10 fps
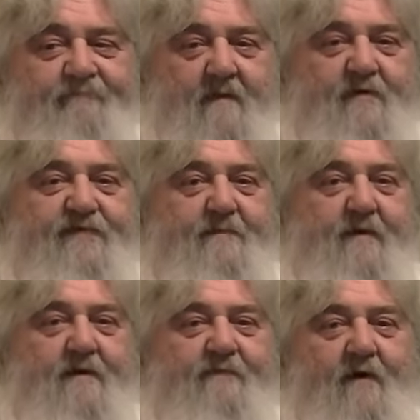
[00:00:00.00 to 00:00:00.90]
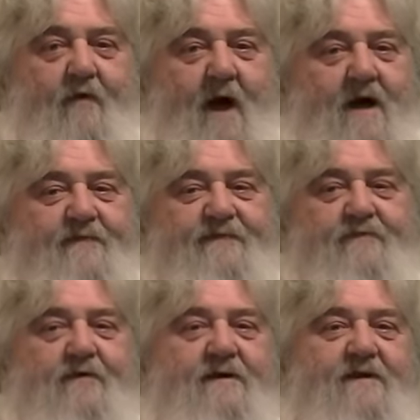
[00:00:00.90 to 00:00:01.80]
I'm going to sip on it for a while, see
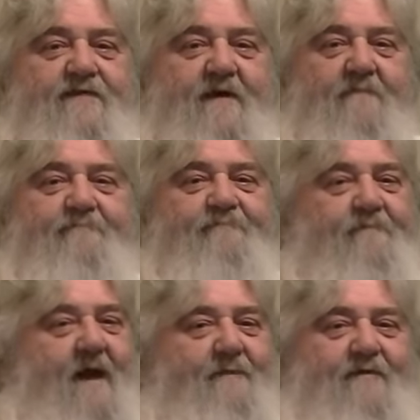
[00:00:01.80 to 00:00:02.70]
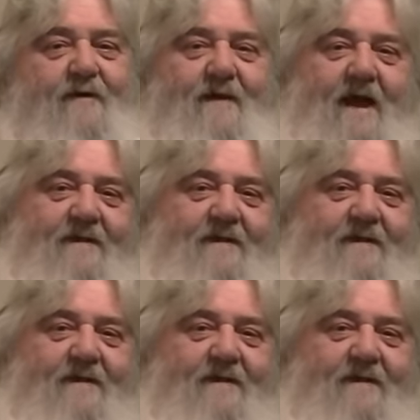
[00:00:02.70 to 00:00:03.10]
where it ends up. I'll be right back.